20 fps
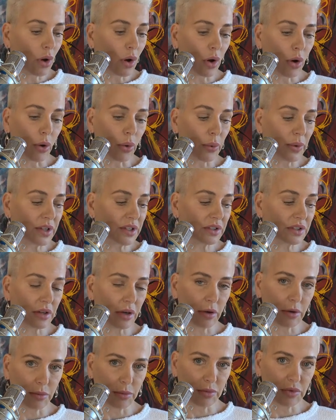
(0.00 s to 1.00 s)
always
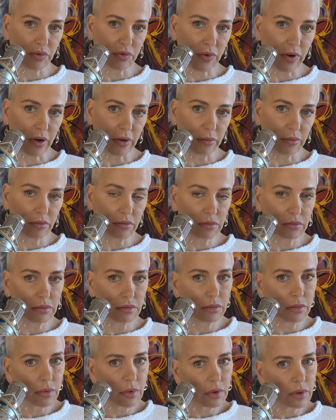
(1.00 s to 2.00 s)
comes from
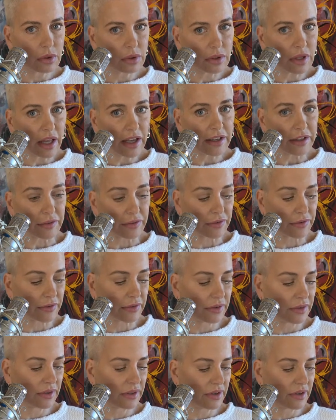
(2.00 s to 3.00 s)
life.